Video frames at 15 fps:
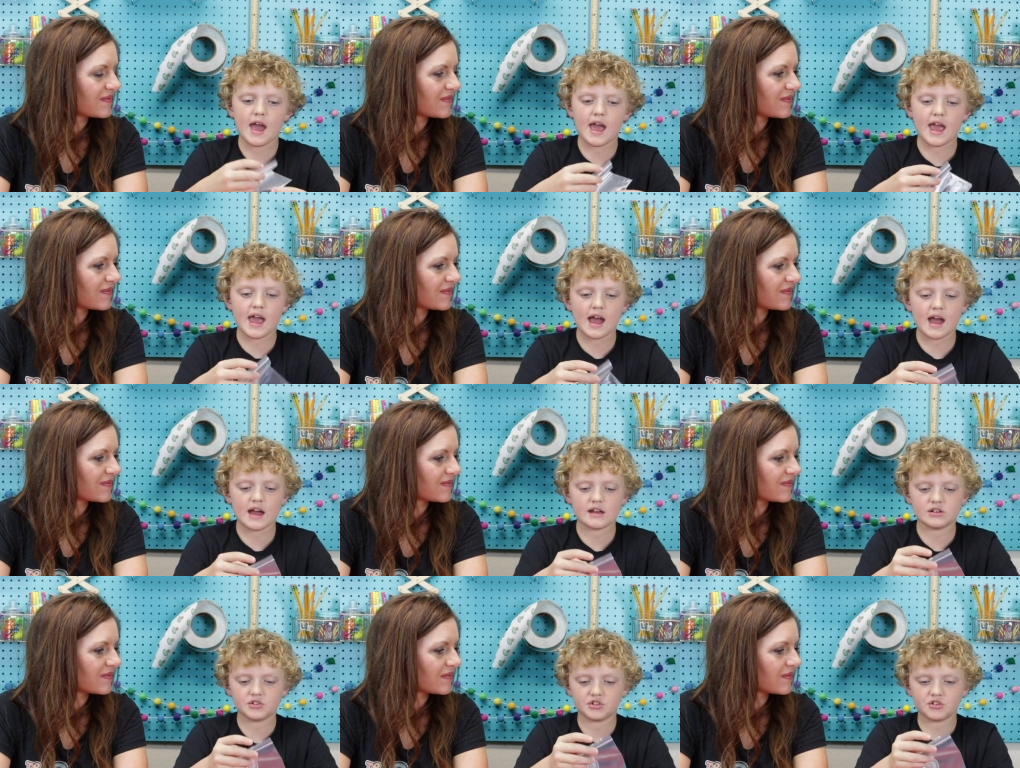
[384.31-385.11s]

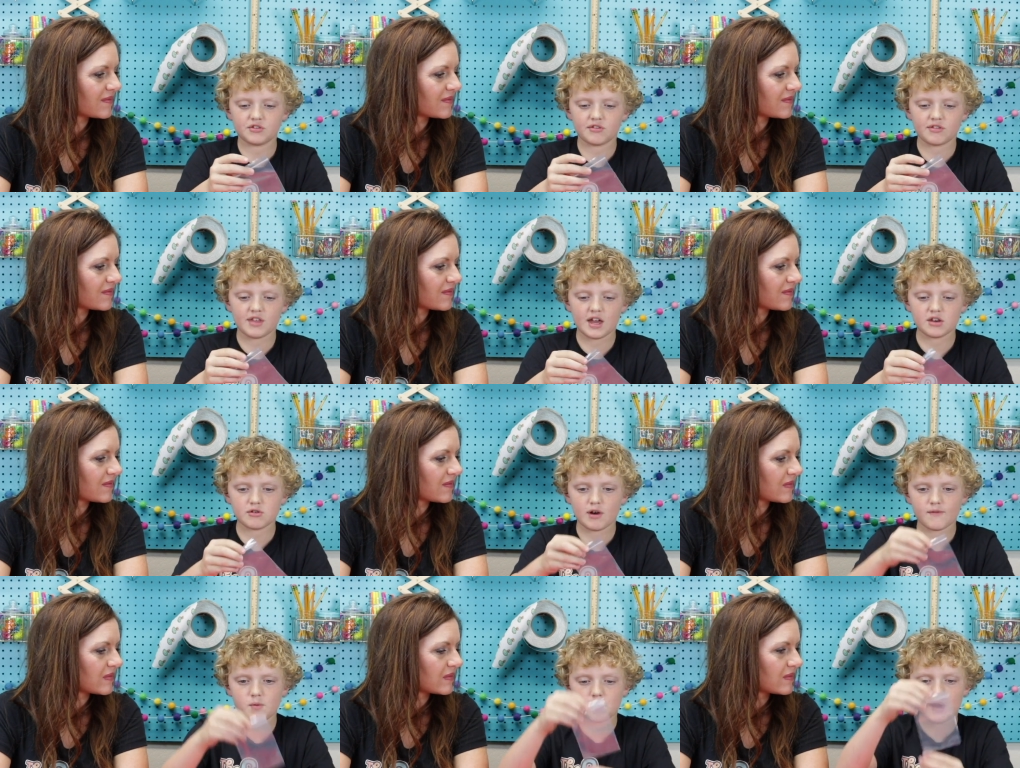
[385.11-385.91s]
Speaker 1: and then
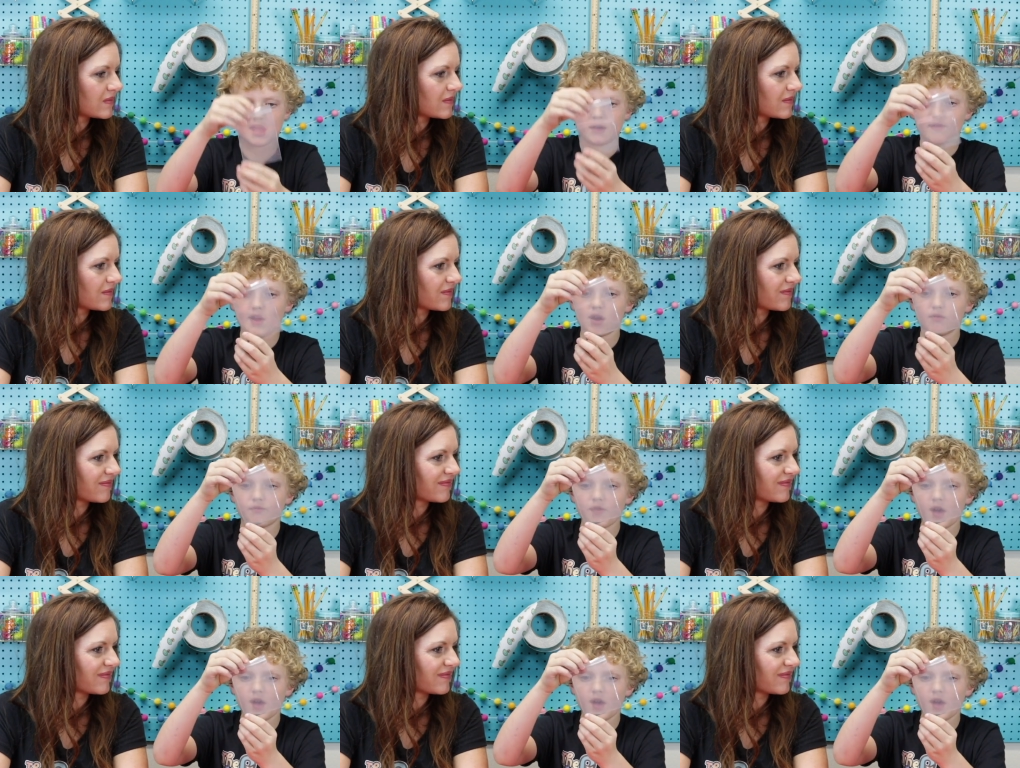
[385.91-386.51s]
you have a bag of iron